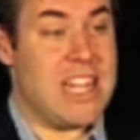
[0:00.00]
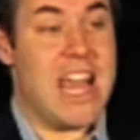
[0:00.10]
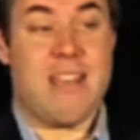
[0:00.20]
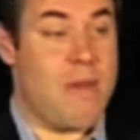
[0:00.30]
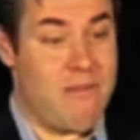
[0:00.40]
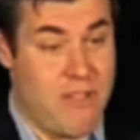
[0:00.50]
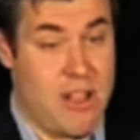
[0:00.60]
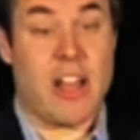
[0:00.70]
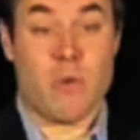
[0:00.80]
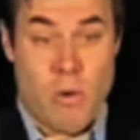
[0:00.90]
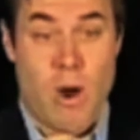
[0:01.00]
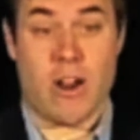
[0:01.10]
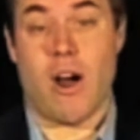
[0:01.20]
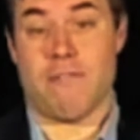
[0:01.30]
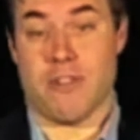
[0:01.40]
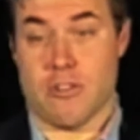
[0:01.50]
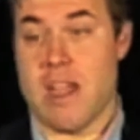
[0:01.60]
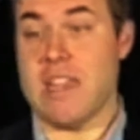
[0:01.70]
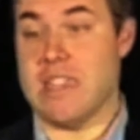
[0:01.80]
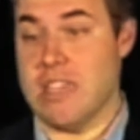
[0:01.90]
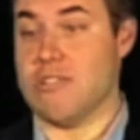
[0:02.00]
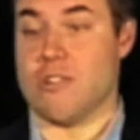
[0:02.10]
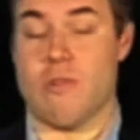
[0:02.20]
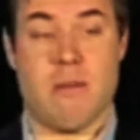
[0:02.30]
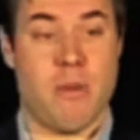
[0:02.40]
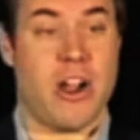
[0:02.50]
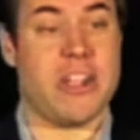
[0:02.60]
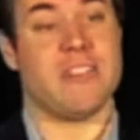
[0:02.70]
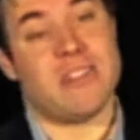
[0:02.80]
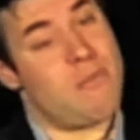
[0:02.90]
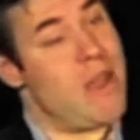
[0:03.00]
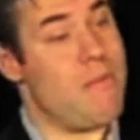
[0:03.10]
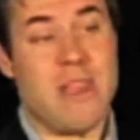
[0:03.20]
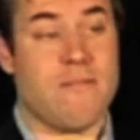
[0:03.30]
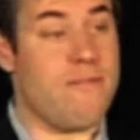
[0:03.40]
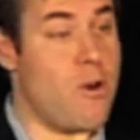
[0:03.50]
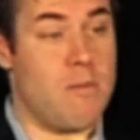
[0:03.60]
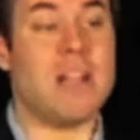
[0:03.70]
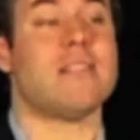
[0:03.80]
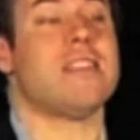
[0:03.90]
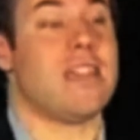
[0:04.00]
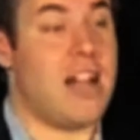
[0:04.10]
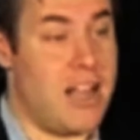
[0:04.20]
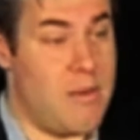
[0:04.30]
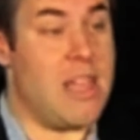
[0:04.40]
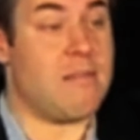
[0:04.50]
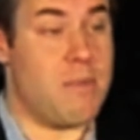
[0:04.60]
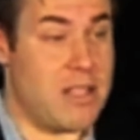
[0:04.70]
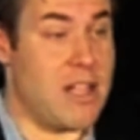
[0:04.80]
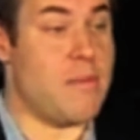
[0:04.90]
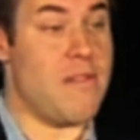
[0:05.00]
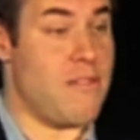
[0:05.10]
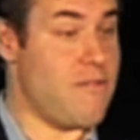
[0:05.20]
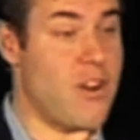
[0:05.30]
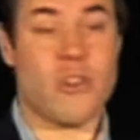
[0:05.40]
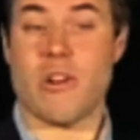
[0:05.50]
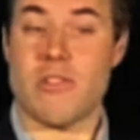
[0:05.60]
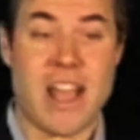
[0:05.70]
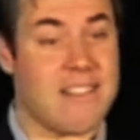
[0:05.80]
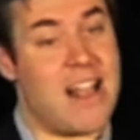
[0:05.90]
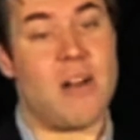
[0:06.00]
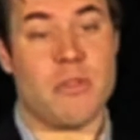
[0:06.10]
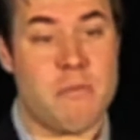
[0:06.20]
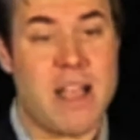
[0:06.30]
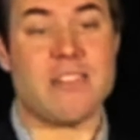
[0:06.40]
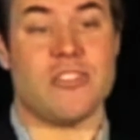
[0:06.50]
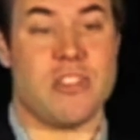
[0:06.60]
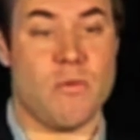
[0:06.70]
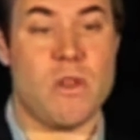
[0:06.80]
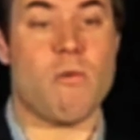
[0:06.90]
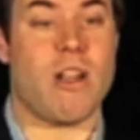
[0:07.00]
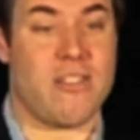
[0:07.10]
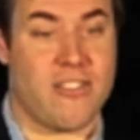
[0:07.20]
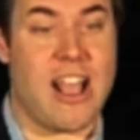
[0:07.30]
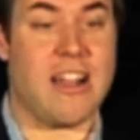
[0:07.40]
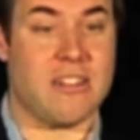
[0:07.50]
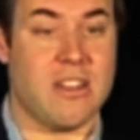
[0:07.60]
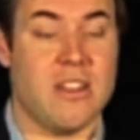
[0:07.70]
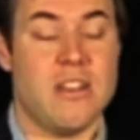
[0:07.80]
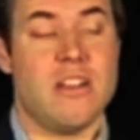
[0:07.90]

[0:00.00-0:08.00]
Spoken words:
today it might feel like we want to offer great deals and great bargains, and it may be in 4 months the economy has picked up even further, and that's not the message that we want to send.